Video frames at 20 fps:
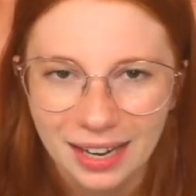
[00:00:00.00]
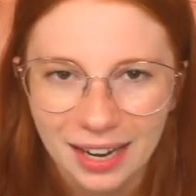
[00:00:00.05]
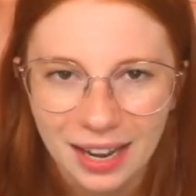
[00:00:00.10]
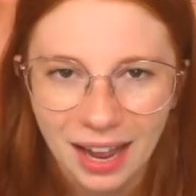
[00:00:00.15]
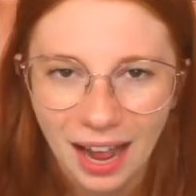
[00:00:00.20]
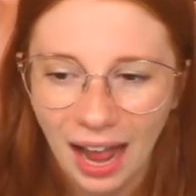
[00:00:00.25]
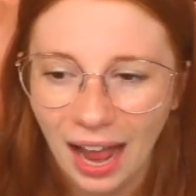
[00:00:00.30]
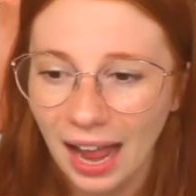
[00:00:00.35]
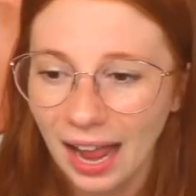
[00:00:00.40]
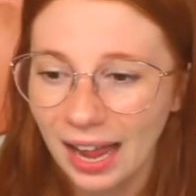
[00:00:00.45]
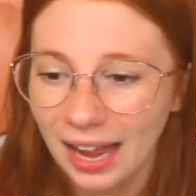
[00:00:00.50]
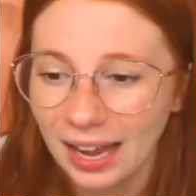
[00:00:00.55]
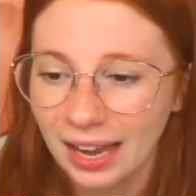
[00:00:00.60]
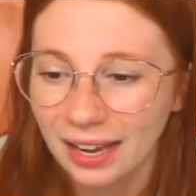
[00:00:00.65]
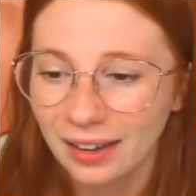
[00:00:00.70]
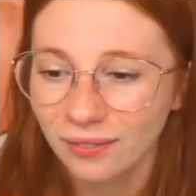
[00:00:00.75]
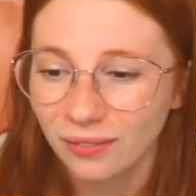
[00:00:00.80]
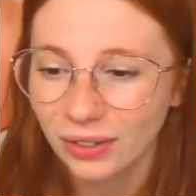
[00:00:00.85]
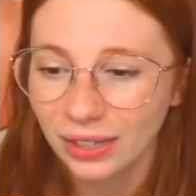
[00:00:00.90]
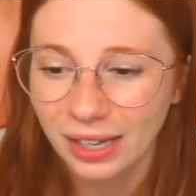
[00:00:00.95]

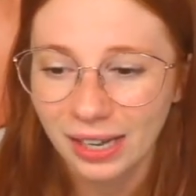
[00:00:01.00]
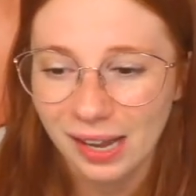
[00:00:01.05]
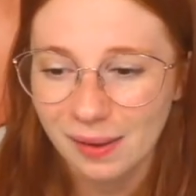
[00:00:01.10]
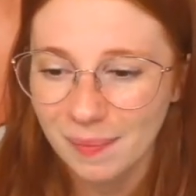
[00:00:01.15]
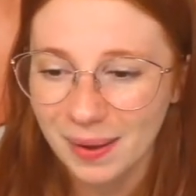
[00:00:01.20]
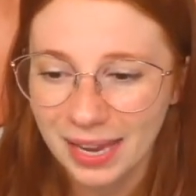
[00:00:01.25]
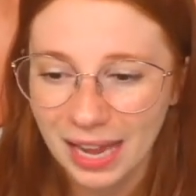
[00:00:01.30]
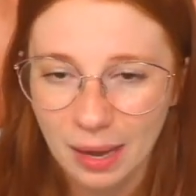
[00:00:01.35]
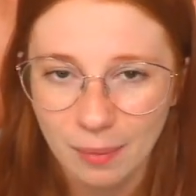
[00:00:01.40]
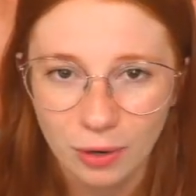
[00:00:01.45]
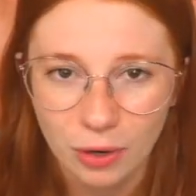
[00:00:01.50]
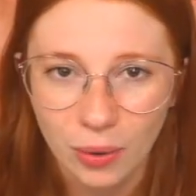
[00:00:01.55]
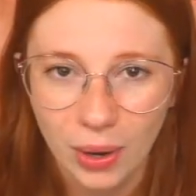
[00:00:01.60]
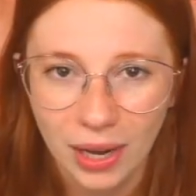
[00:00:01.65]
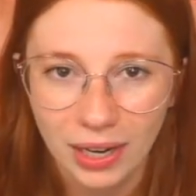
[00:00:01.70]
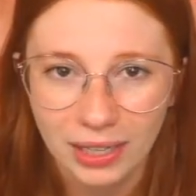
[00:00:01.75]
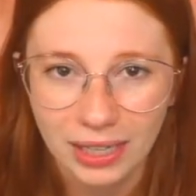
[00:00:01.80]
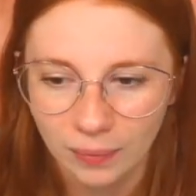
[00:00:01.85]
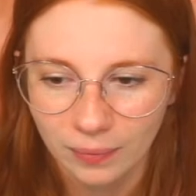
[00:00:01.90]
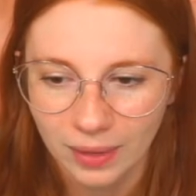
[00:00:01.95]
I really like my camera
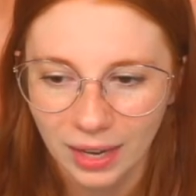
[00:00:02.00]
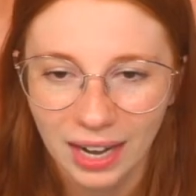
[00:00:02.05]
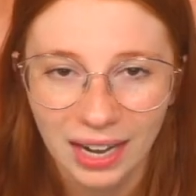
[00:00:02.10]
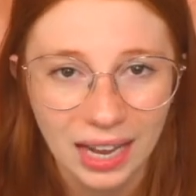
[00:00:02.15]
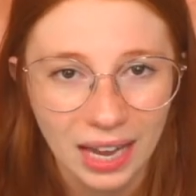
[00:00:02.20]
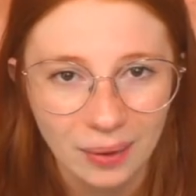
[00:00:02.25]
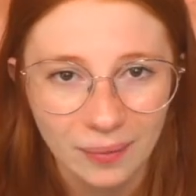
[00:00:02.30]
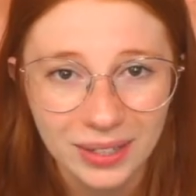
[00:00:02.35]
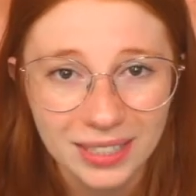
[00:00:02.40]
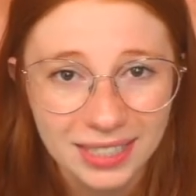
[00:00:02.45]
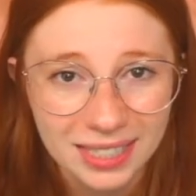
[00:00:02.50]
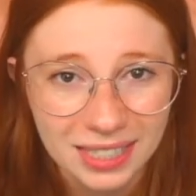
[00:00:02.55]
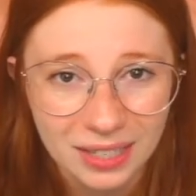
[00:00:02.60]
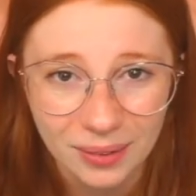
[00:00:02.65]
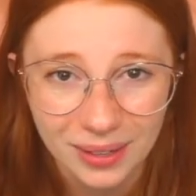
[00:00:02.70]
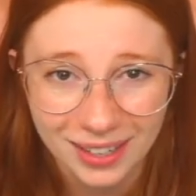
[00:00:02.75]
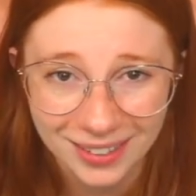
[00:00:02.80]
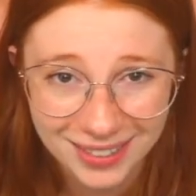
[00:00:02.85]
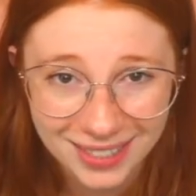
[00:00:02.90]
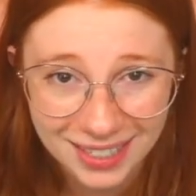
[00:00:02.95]
quality and I can't wait to see
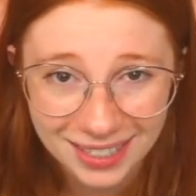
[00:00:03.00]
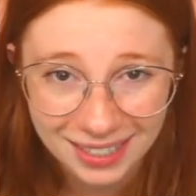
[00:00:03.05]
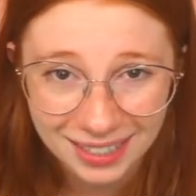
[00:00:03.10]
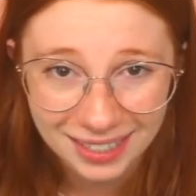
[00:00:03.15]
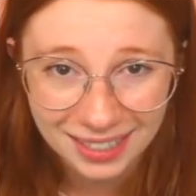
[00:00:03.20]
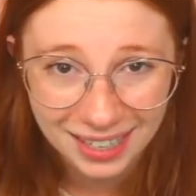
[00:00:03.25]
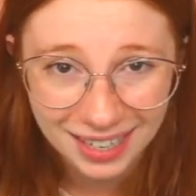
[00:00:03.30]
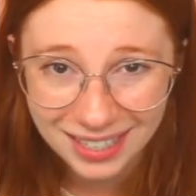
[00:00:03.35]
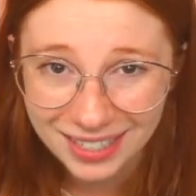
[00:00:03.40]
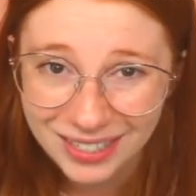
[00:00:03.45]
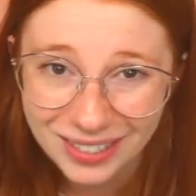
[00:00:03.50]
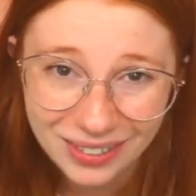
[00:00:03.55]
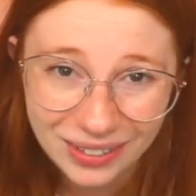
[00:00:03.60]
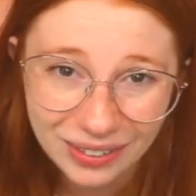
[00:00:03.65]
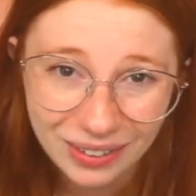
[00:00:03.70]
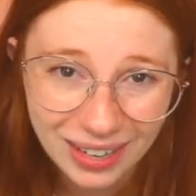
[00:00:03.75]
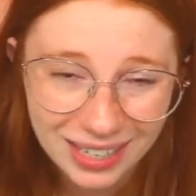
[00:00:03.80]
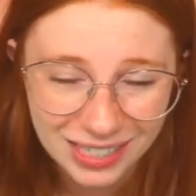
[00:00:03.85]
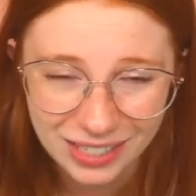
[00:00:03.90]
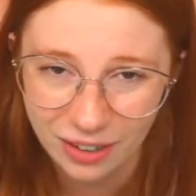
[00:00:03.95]
what else it can do.
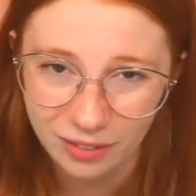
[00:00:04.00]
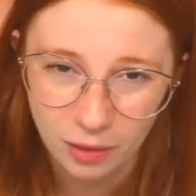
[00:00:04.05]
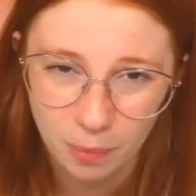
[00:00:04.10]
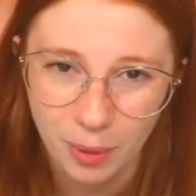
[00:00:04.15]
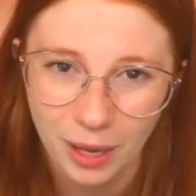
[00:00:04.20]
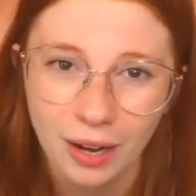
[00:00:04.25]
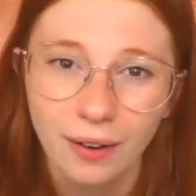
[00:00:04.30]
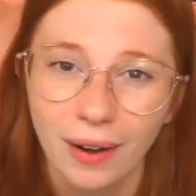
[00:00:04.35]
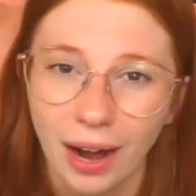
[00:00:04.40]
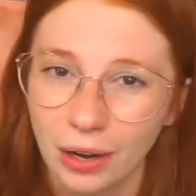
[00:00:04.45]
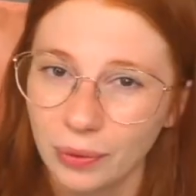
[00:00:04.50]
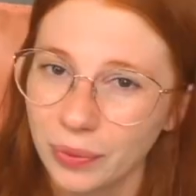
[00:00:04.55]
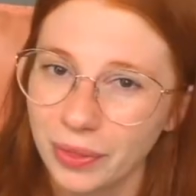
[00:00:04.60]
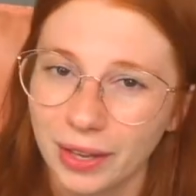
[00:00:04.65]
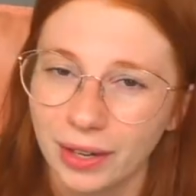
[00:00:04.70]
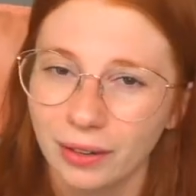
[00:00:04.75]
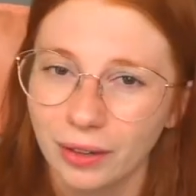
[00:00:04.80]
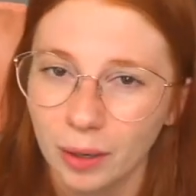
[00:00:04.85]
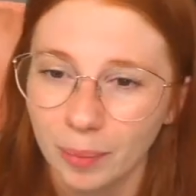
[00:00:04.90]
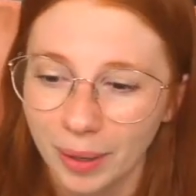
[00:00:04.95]
I still have to play around with it
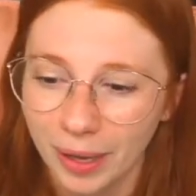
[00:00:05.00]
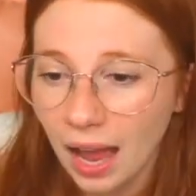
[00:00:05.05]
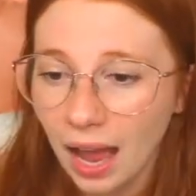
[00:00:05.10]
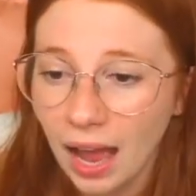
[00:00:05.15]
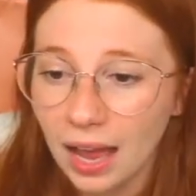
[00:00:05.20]
a little bit.